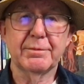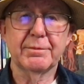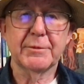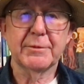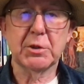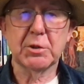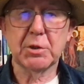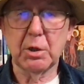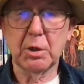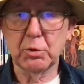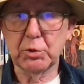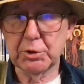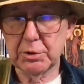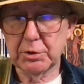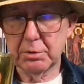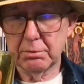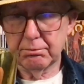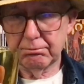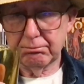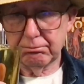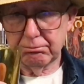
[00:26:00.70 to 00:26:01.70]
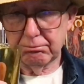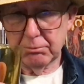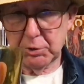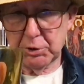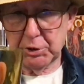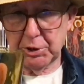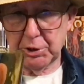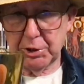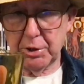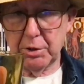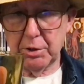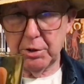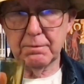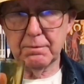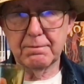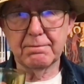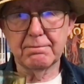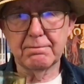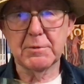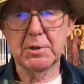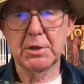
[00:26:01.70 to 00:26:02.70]
a toast to you,
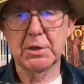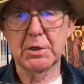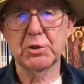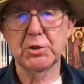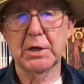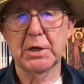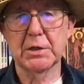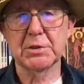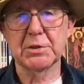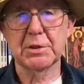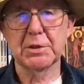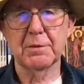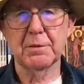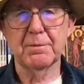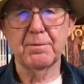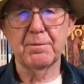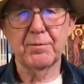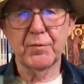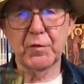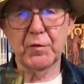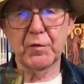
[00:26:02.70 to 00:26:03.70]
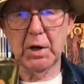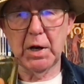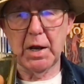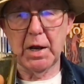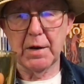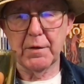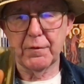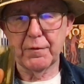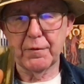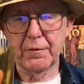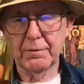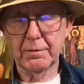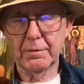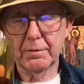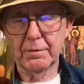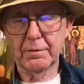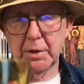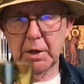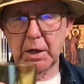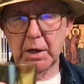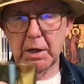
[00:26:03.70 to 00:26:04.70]
dear Shedster, to life,
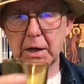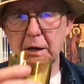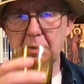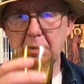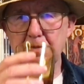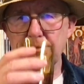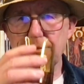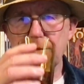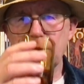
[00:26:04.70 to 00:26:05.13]
L'chaim.